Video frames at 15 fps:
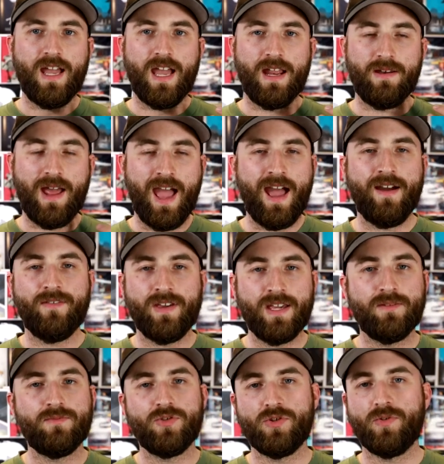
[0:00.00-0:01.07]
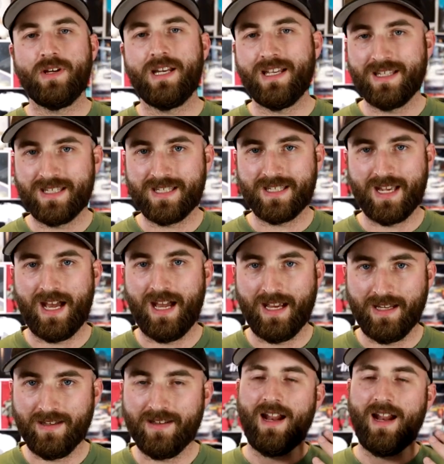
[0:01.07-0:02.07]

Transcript: and have him join his side.